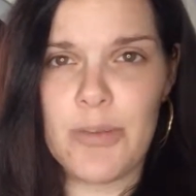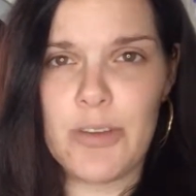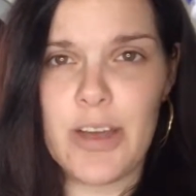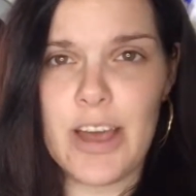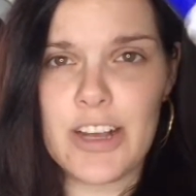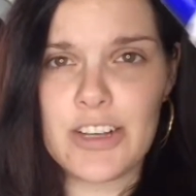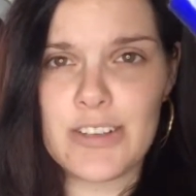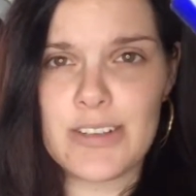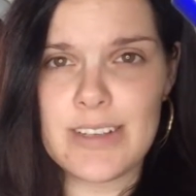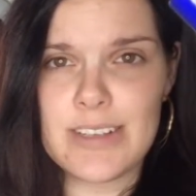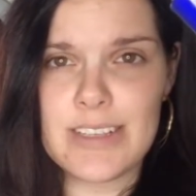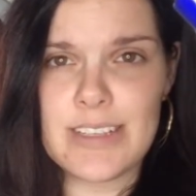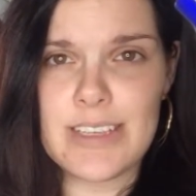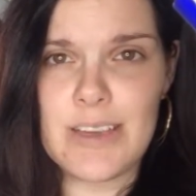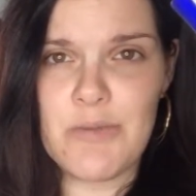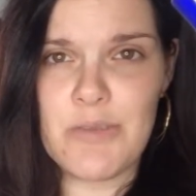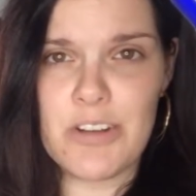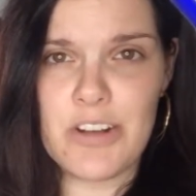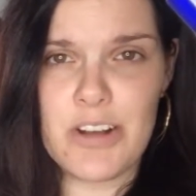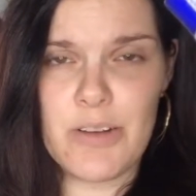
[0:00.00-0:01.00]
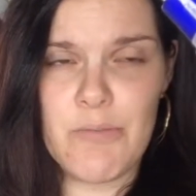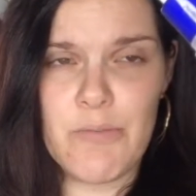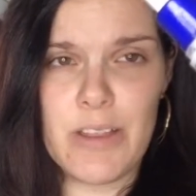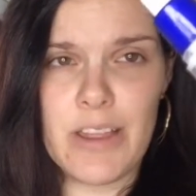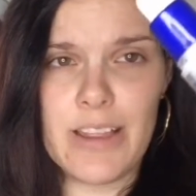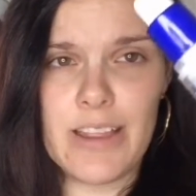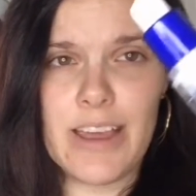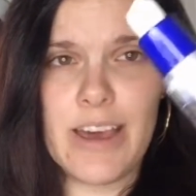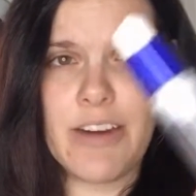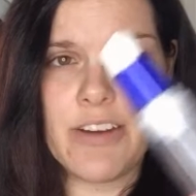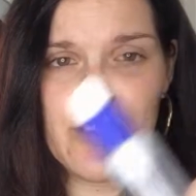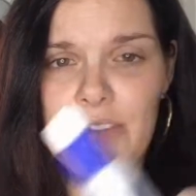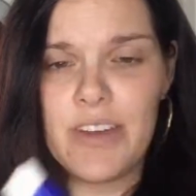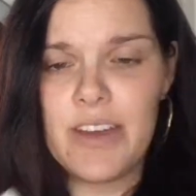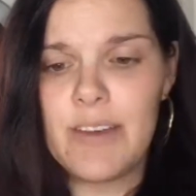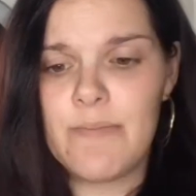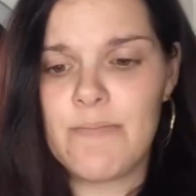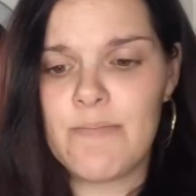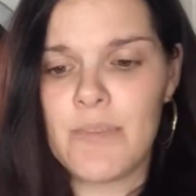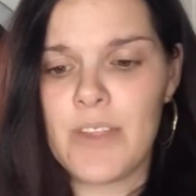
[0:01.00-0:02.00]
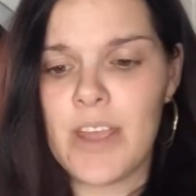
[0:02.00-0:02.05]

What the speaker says: You'll actually see when you're completely out of it.